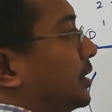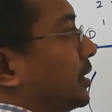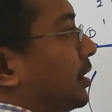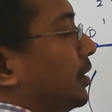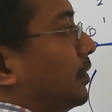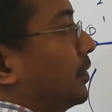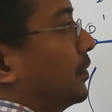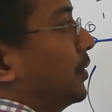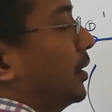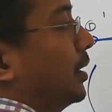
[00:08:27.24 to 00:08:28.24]
which is
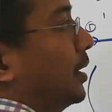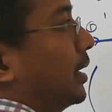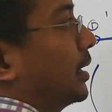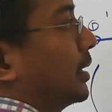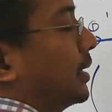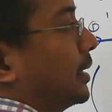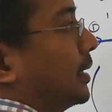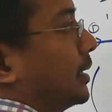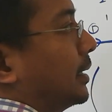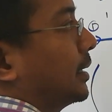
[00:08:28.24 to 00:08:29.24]
this will give you
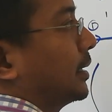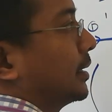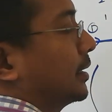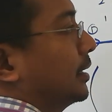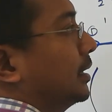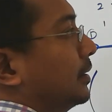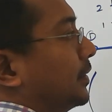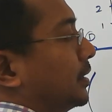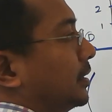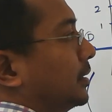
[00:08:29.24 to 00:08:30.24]

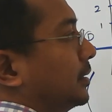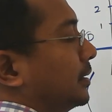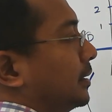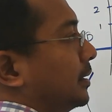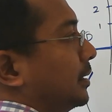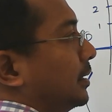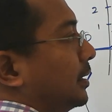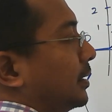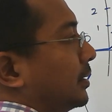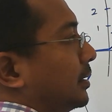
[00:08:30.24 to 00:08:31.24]
delta t plus
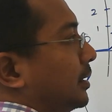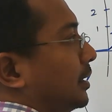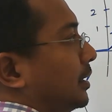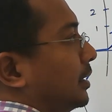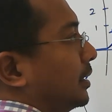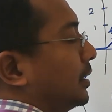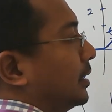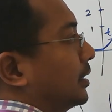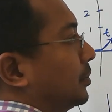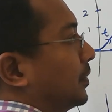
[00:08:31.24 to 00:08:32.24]
1, because the
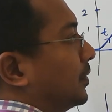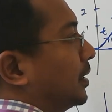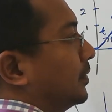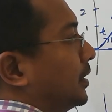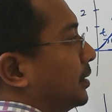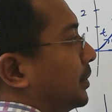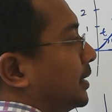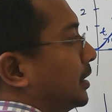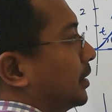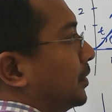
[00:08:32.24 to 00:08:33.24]
amplitude is 2,
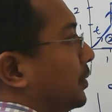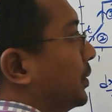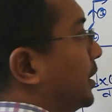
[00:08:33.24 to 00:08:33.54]
so